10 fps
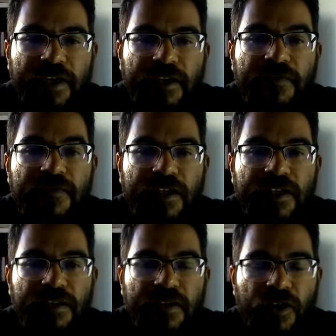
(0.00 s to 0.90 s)

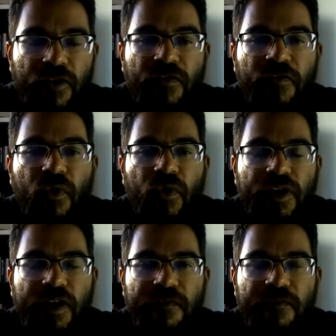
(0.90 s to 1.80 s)
4
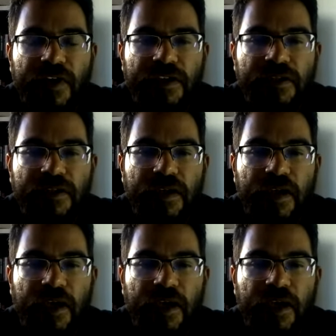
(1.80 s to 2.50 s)
different